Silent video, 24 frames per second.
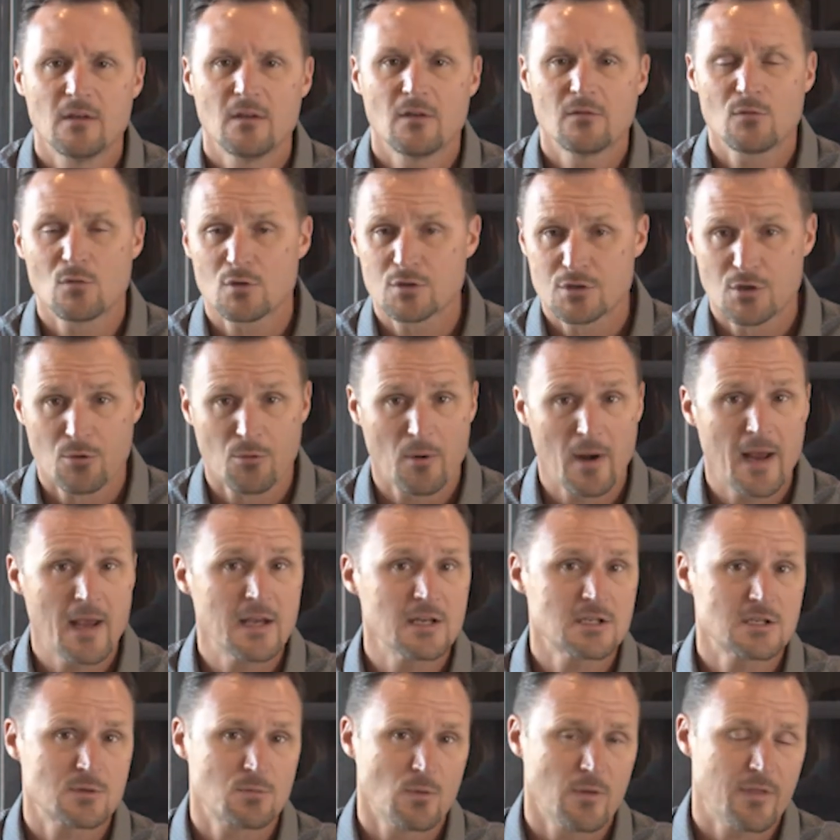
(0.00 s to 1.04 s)
Of course,
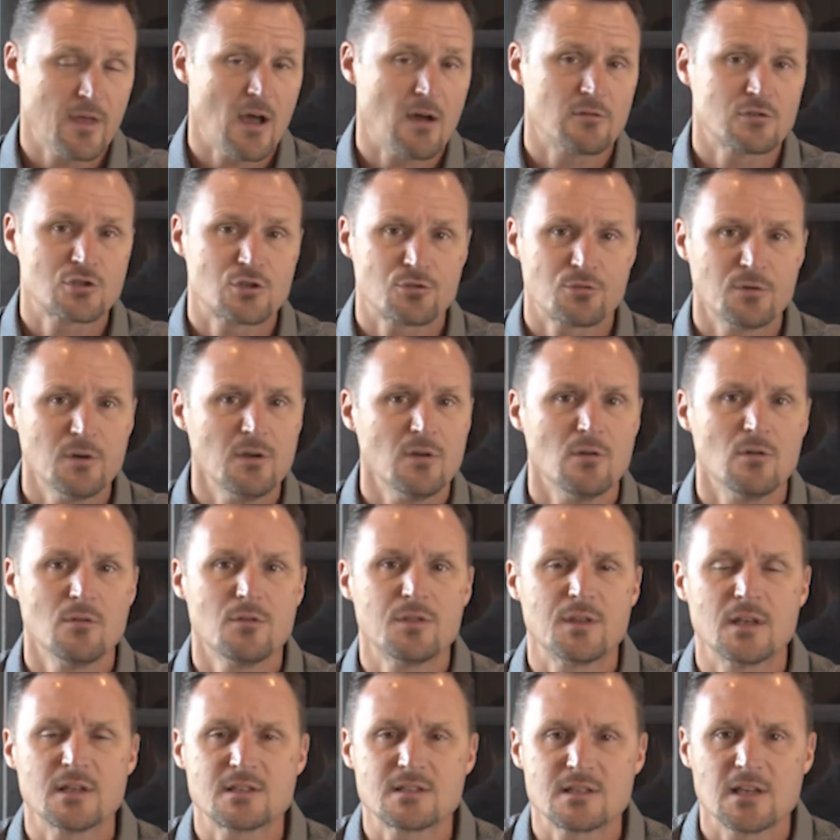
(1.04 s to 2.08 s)
grace without
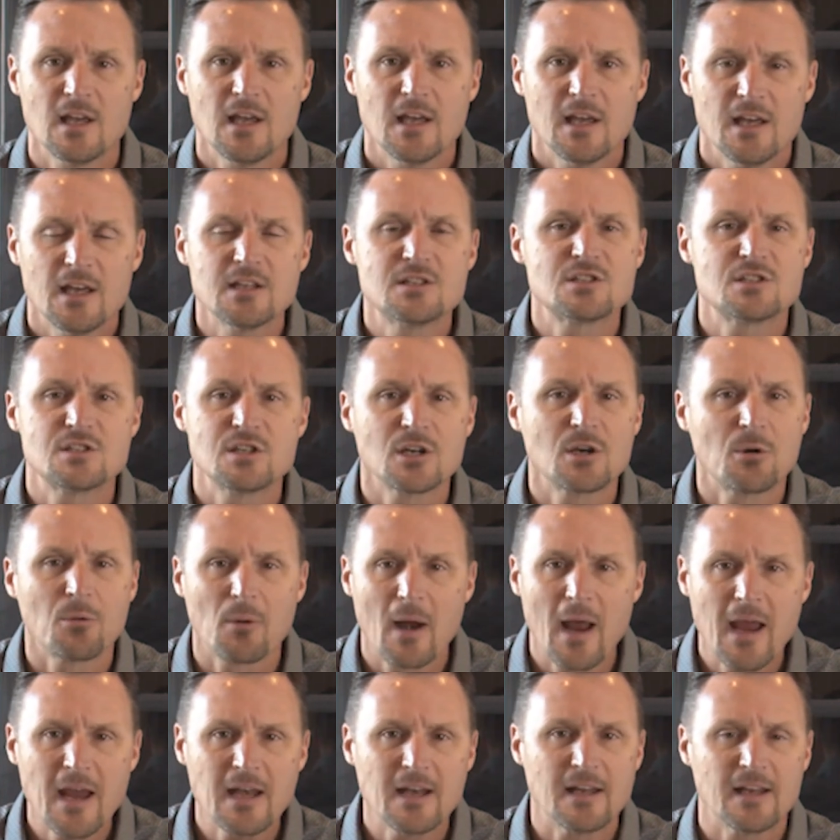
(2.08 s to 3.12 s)
truth, it's
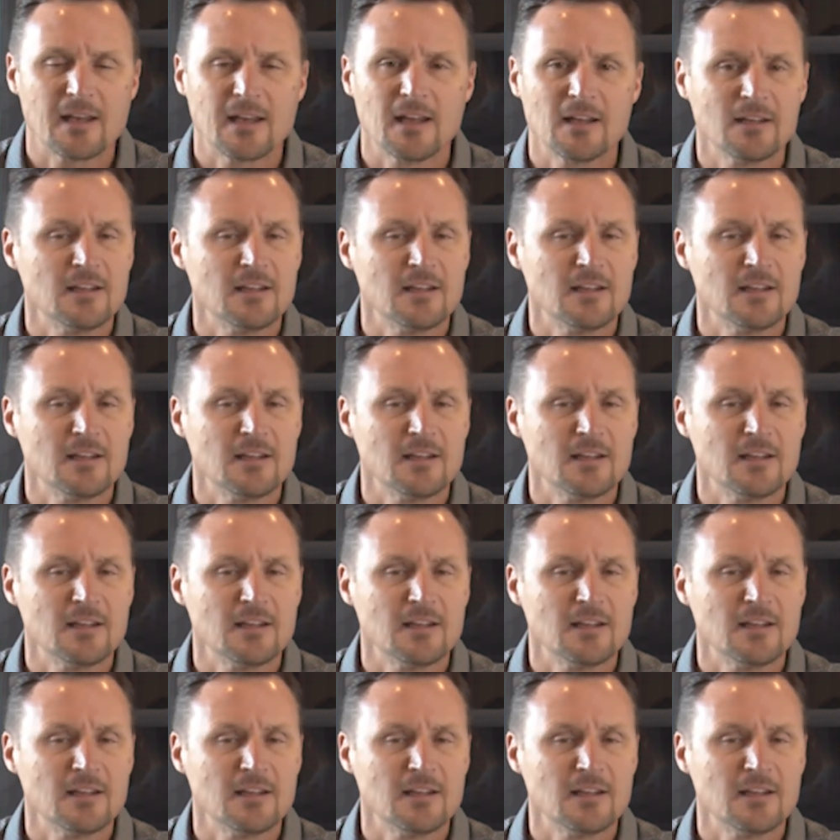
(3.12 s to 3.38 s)
degrading.